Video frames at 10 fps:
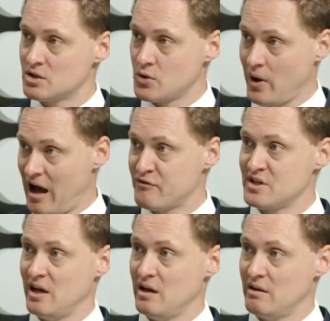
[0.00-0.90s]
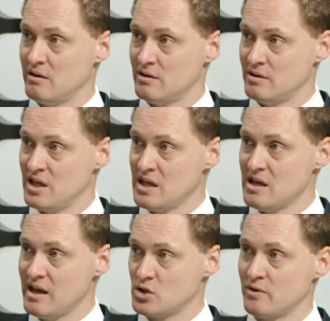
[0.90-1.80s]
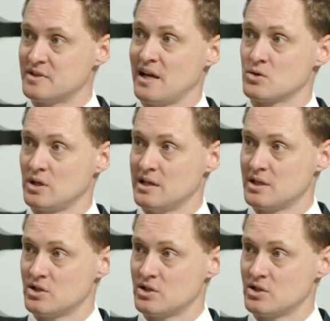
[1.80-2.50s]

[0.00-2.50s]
to after the issue of centralized